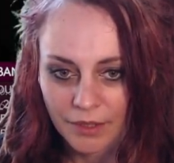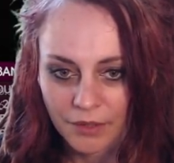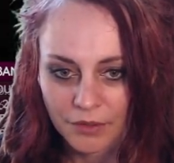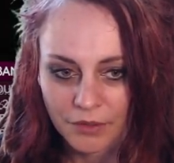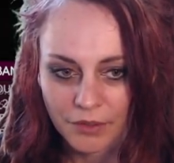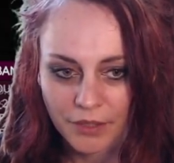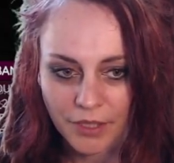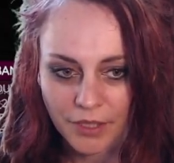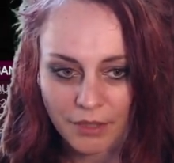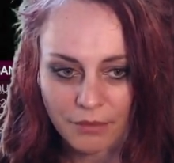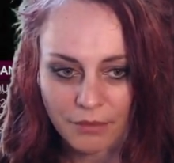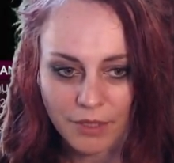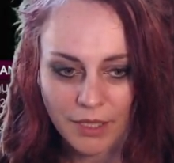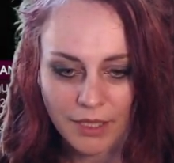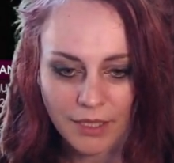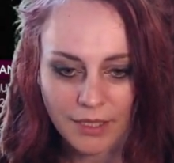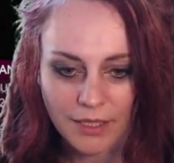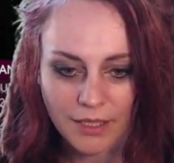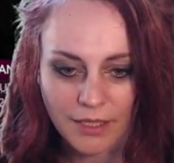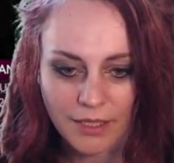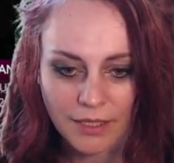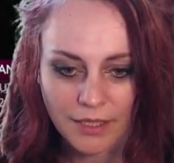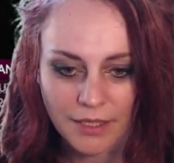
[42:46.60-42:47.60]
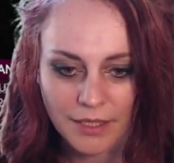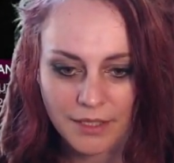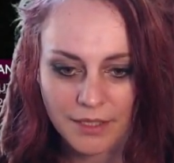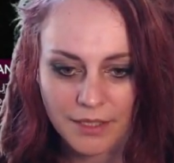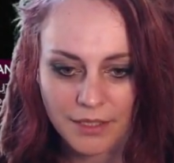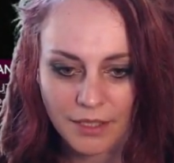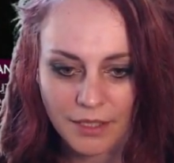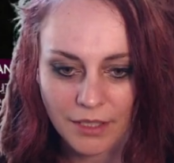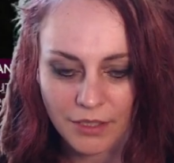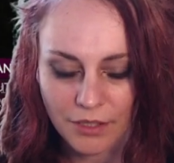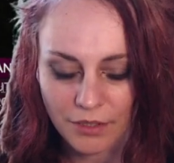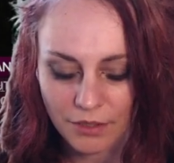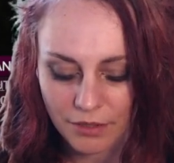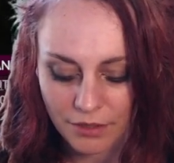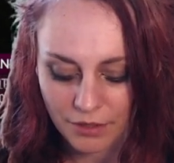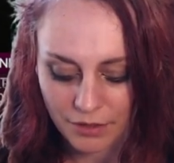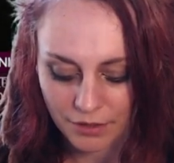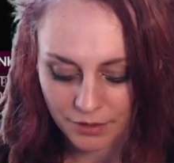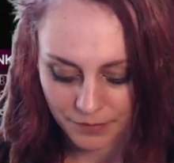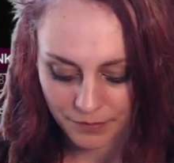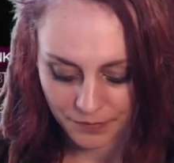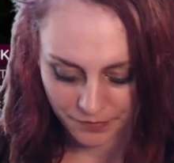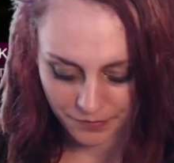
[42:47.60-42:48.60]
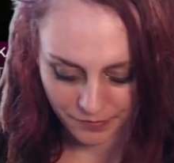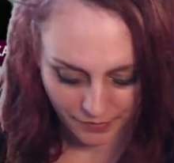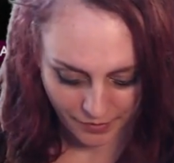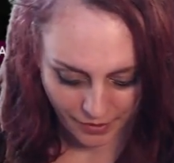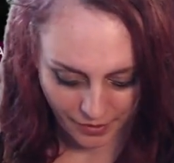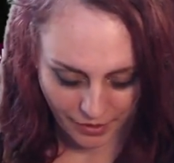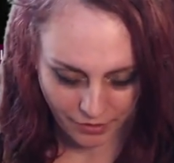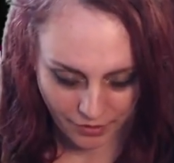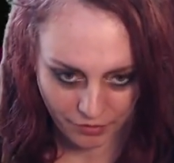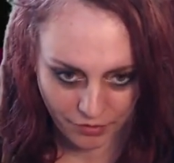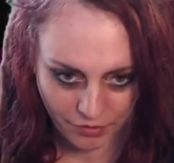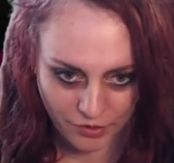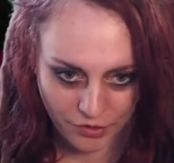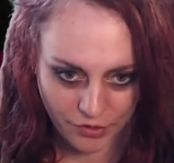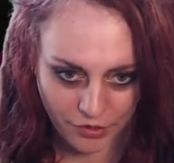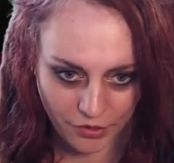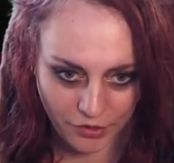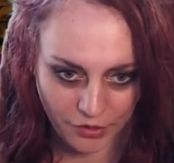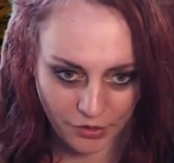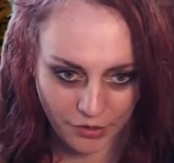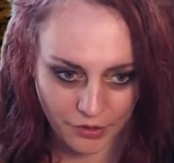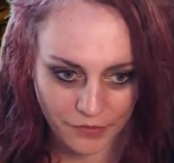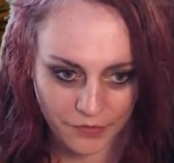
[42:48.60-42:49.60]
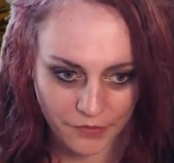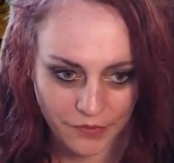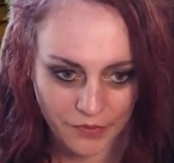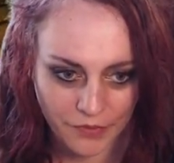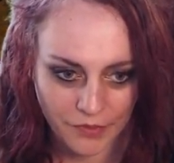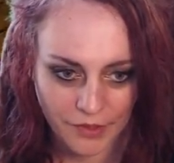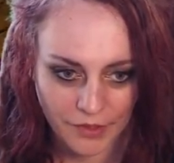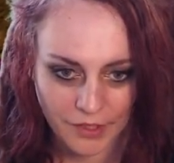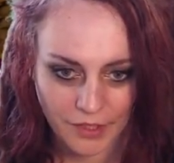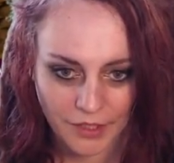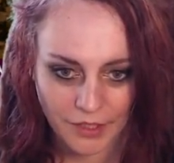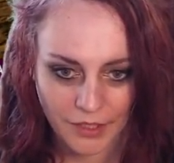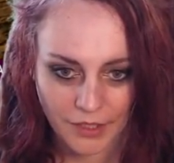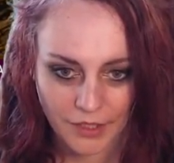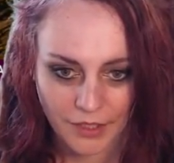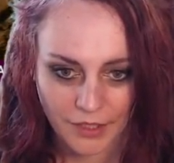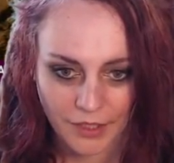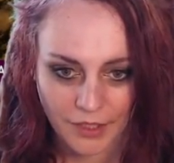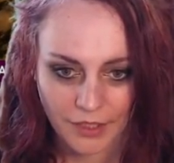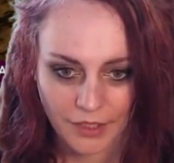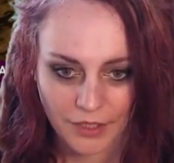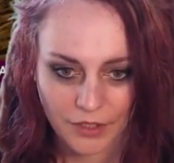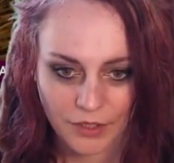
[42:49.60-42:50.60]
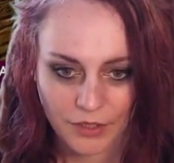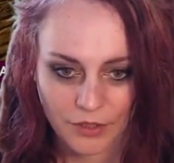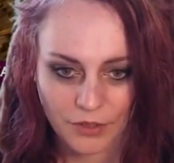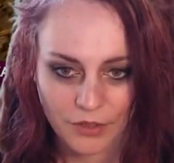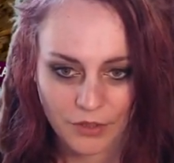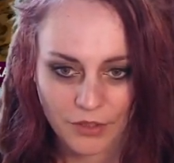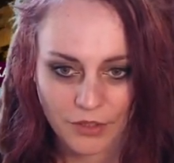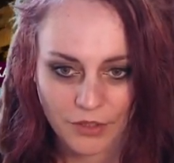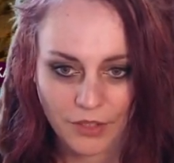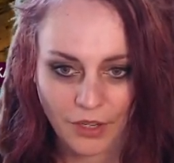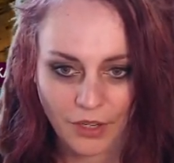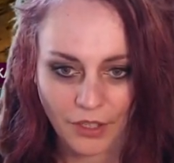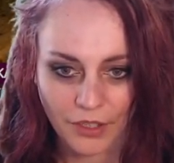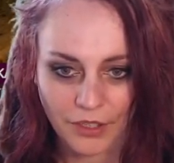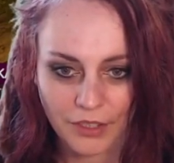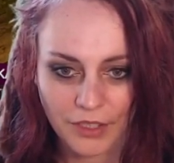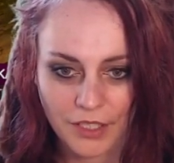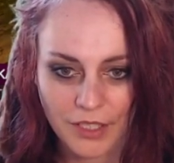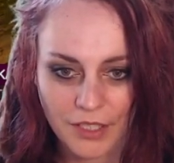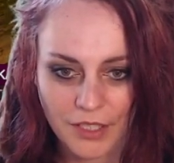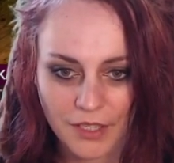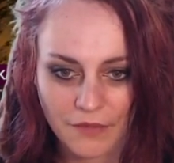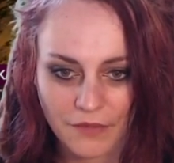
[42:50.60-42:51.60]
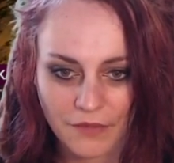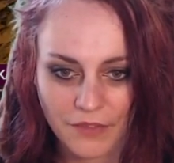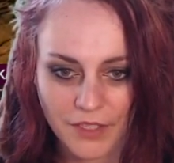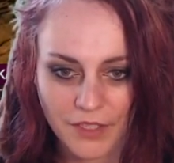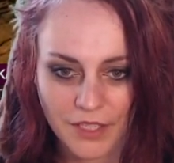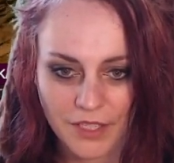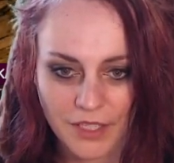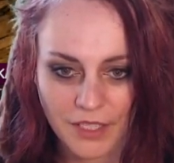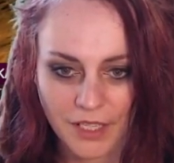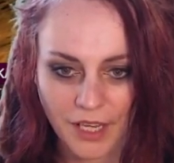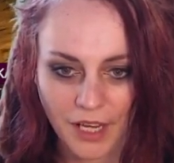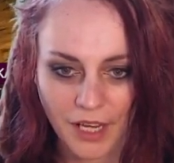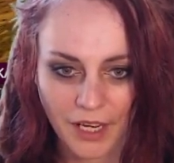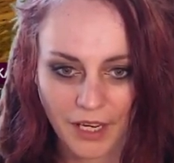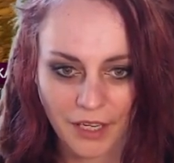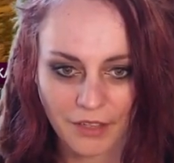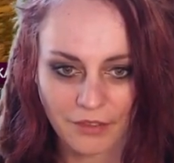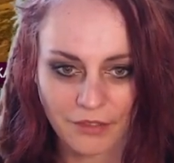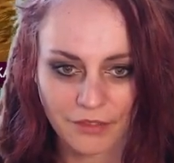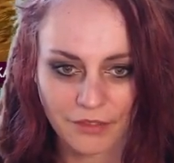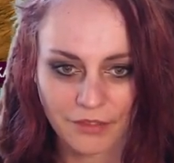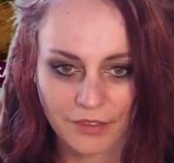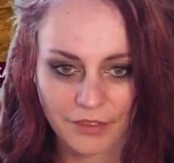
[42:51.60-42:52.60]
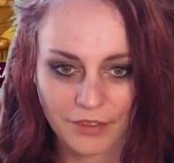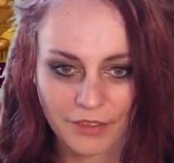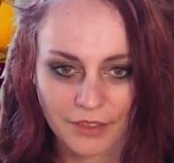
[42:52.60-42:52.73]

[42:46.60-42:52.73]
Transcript: Okay, well, let's start our adventure to the darkness of this cave.